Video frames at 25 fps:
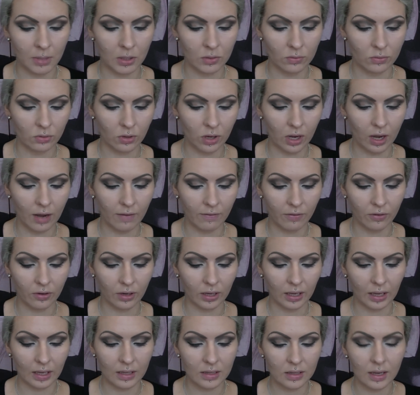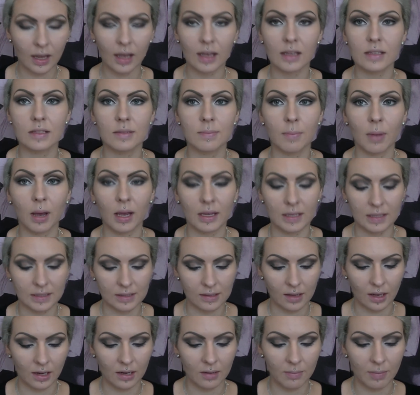mineral cover again as my
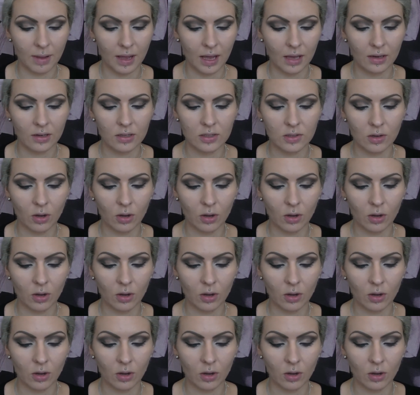setting powder,